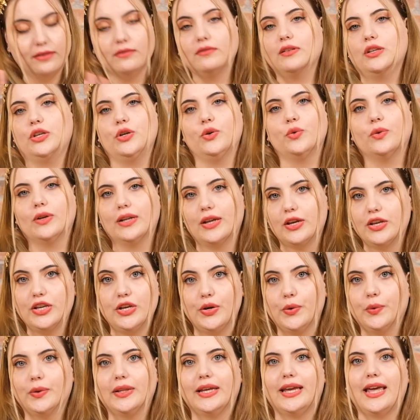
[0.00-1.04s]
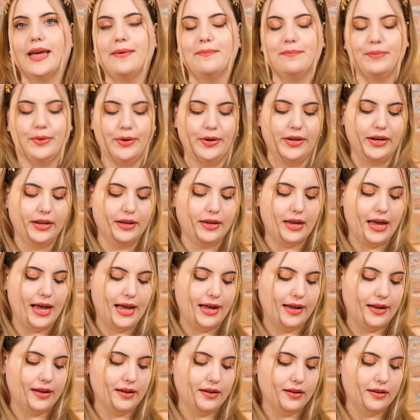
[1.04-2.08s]
you only can put
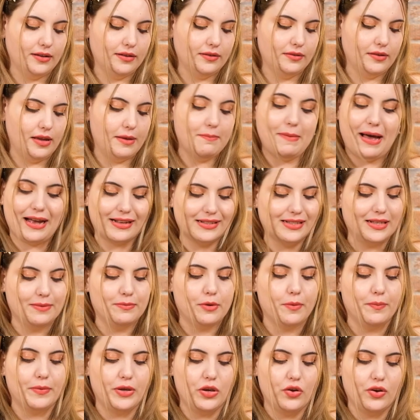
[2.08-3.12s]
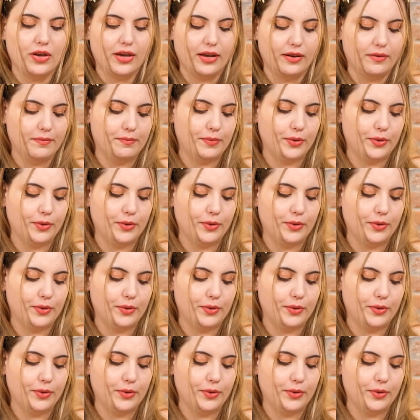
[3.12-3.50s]
maximum, you can